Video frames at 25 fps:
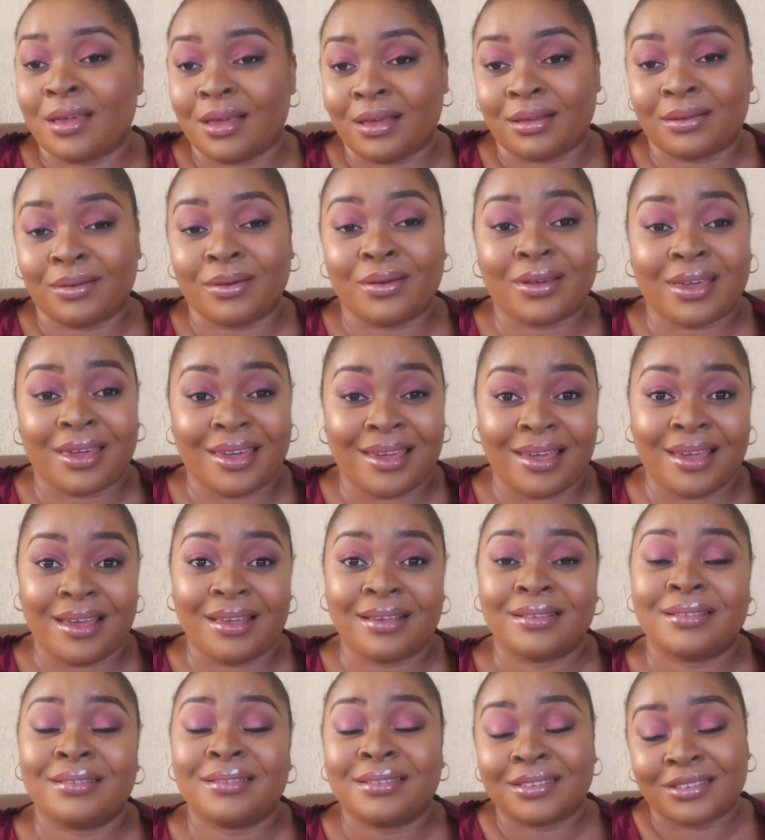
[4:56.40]

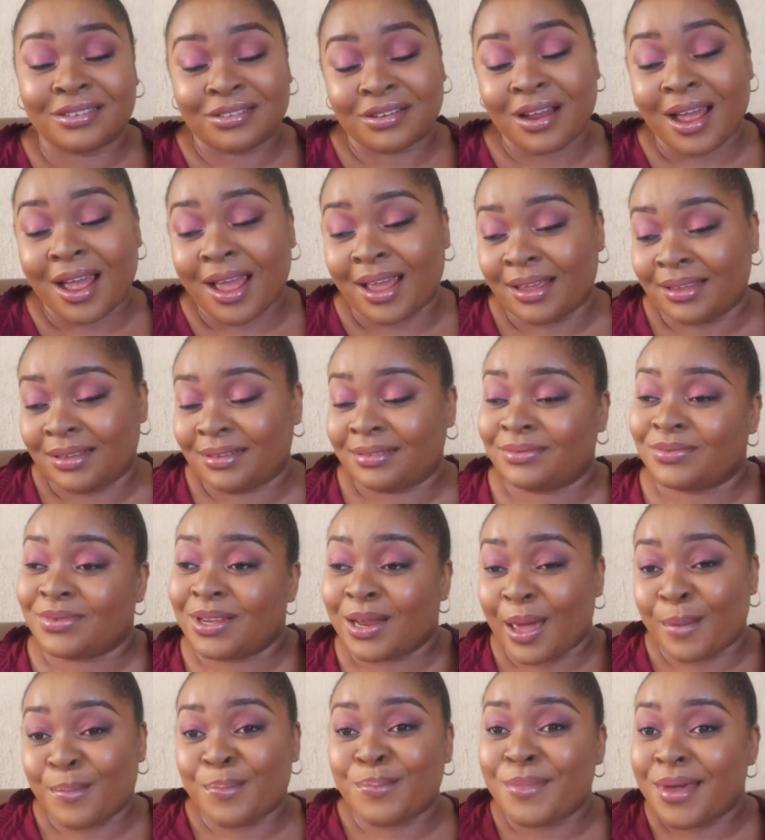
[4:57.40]
okay. Try.
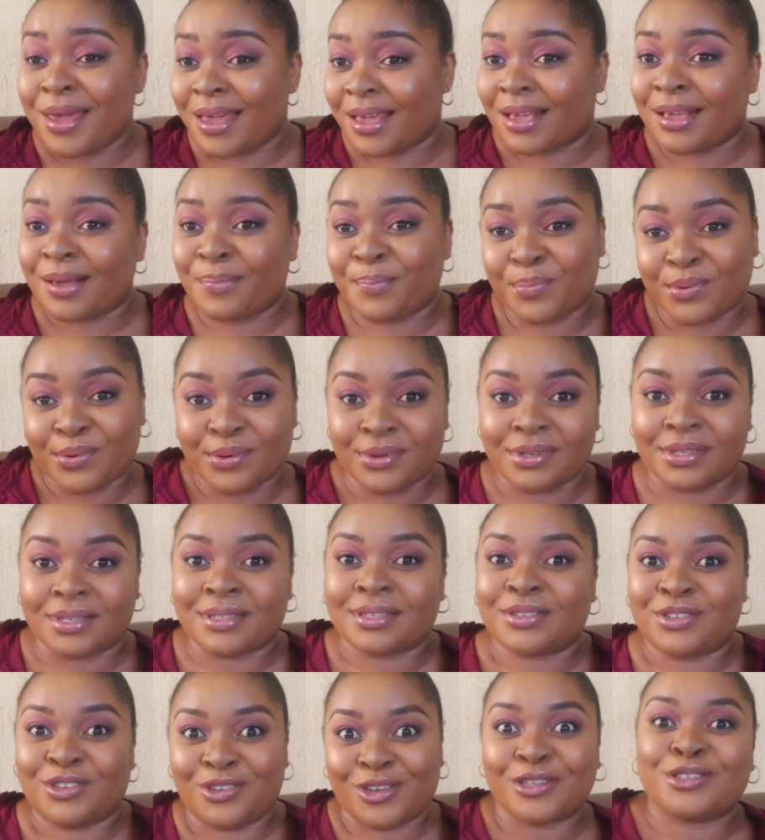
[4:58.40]
When I make
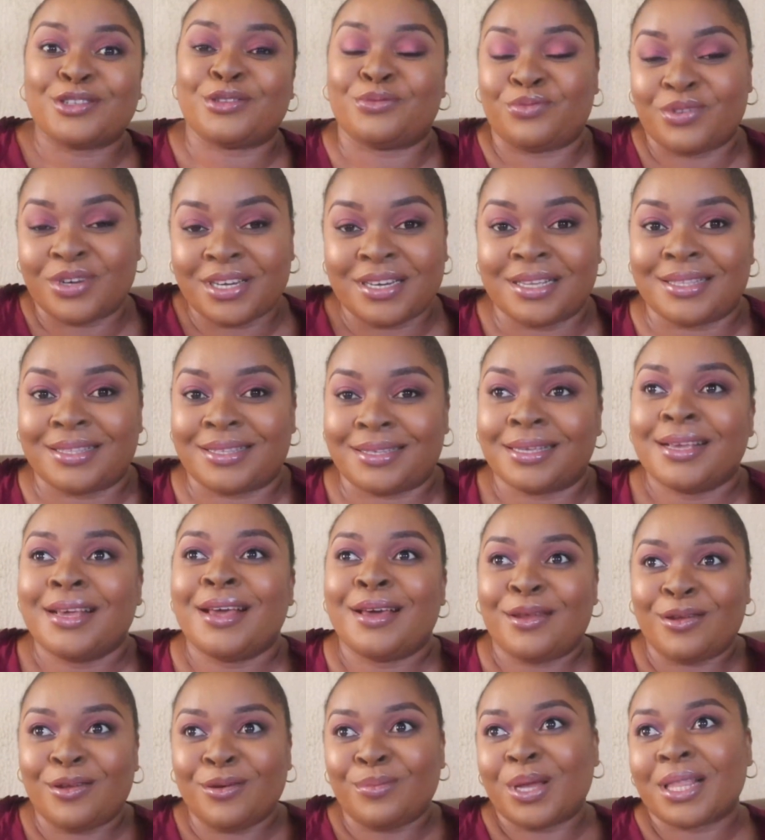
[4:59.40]
posts, just read it.
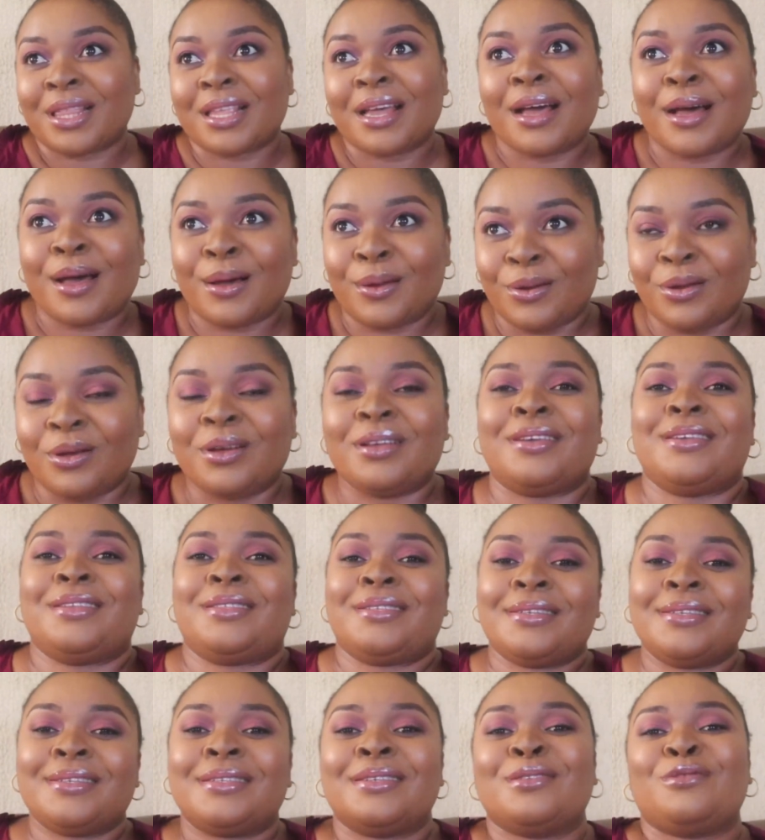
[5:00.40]
No matter how long
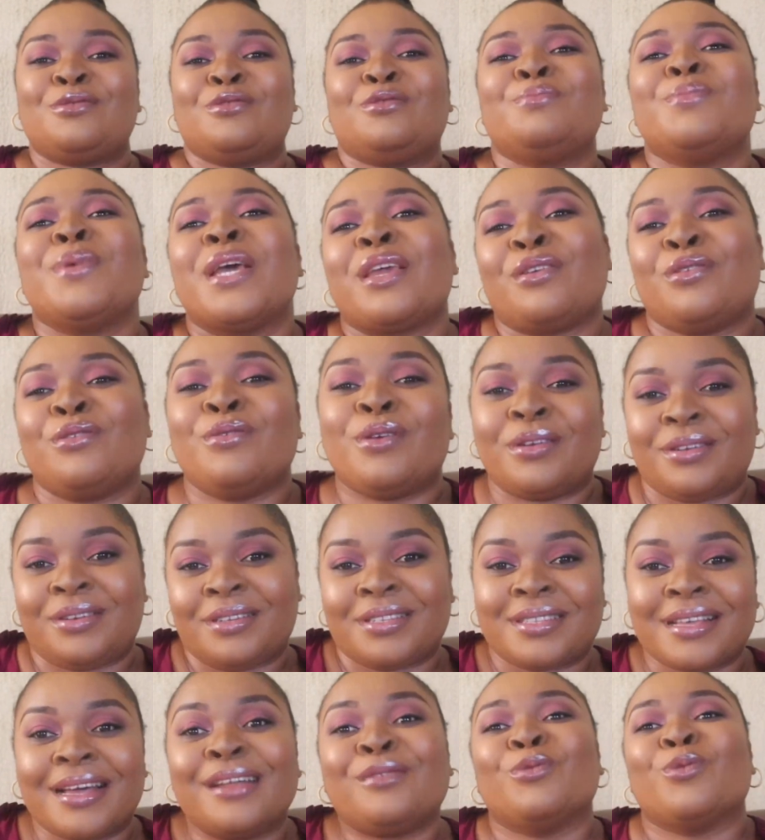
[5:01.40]
it is, it will make you
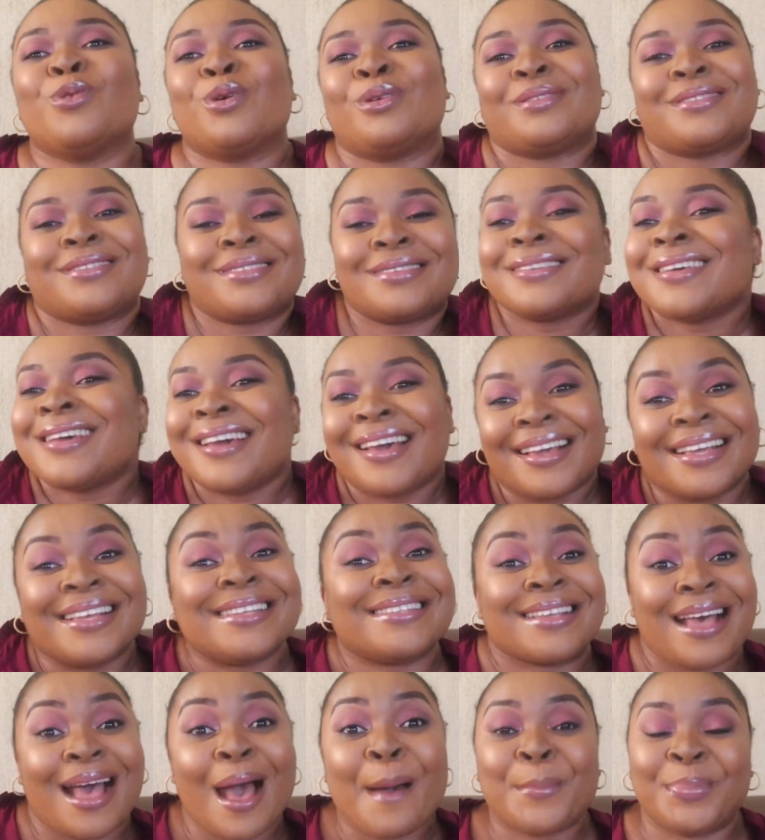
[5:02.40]
understand what
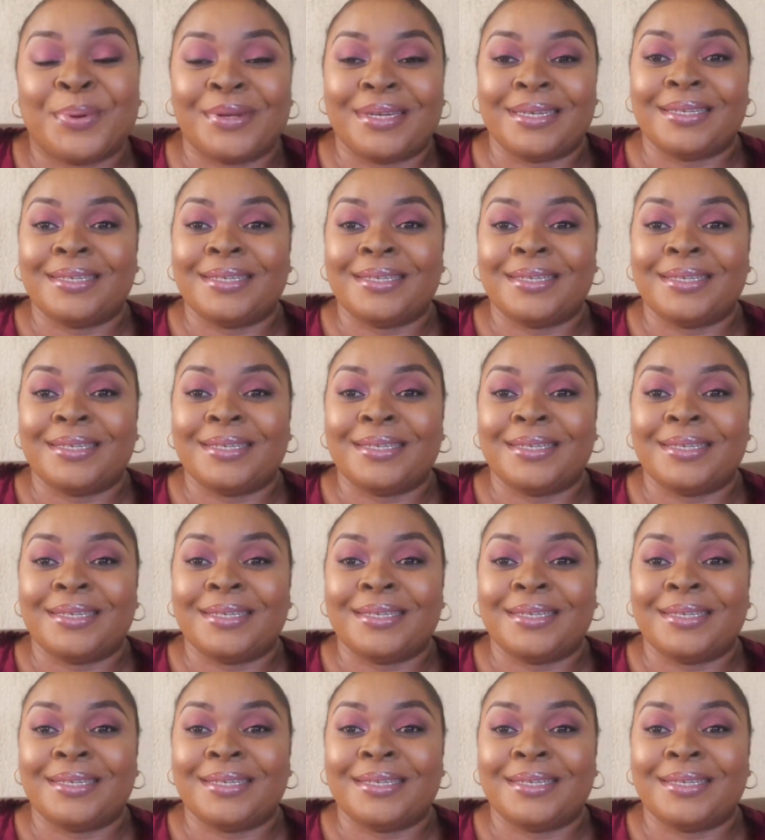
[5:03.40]
is happening,